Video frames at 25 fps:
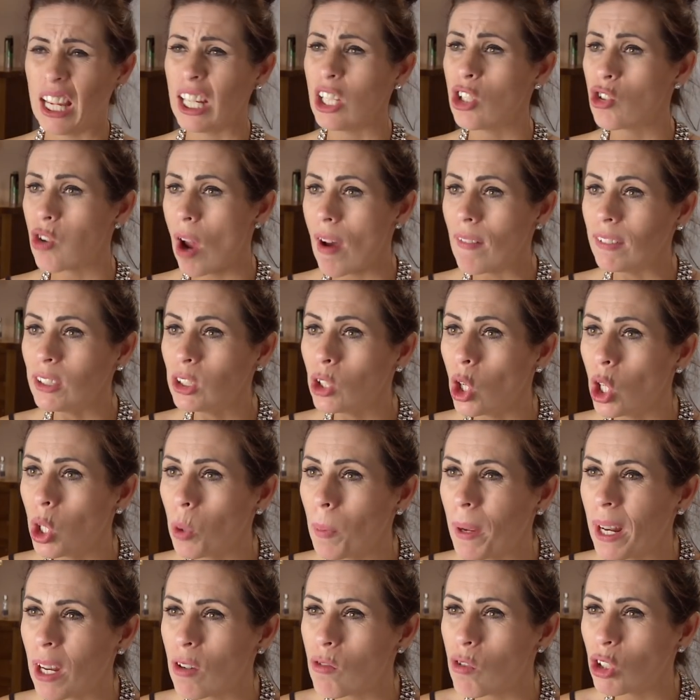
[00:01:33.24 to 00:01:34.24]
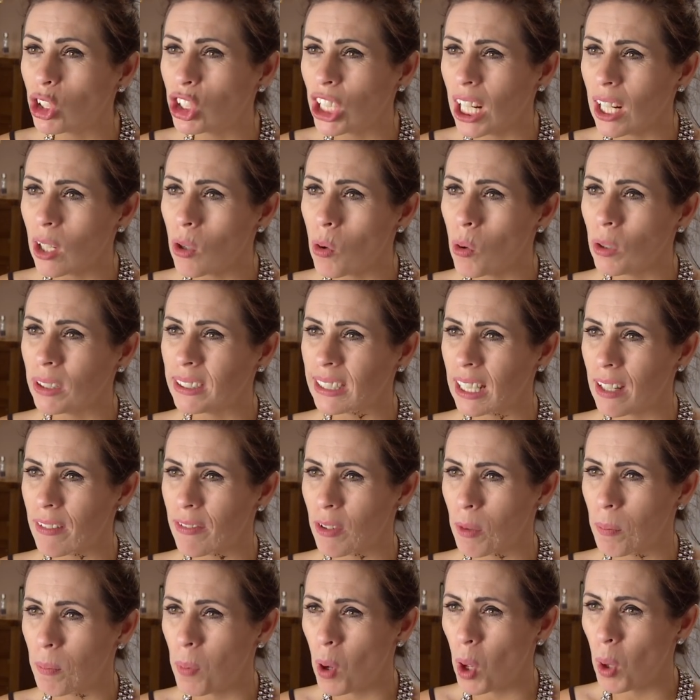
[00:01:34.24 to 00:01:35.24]
He travelled all the way to Russia to go and see a
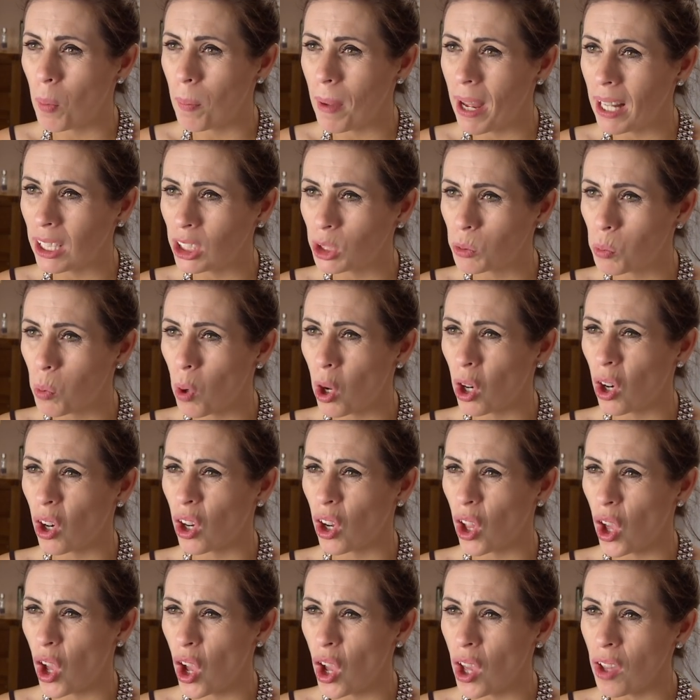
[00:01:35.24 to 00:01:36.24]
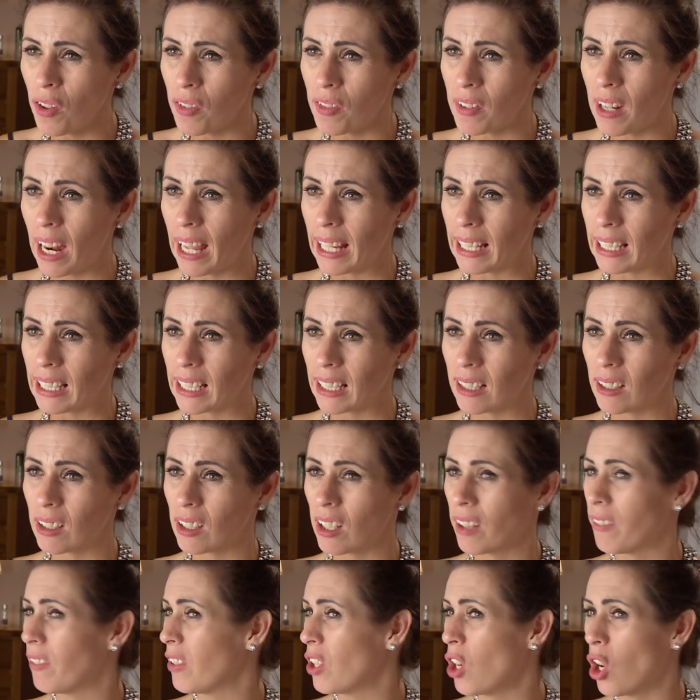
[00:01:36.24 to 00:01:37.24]
football match. What on earth? Like,
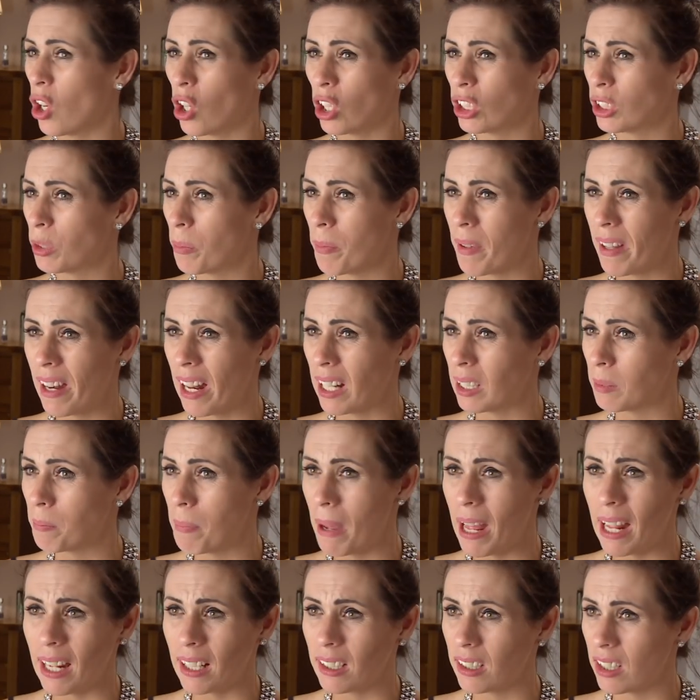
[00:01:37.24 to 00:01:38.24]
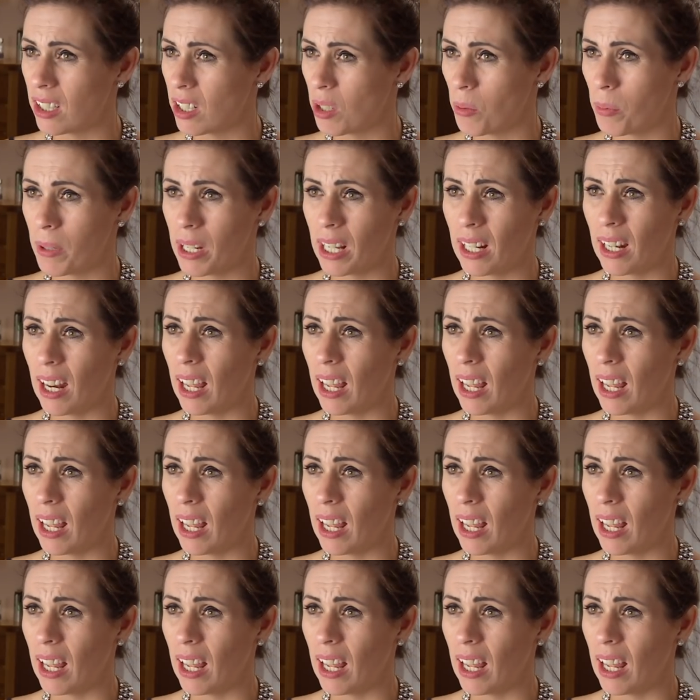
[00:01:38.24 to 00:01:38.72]
could we not got something else better to do with your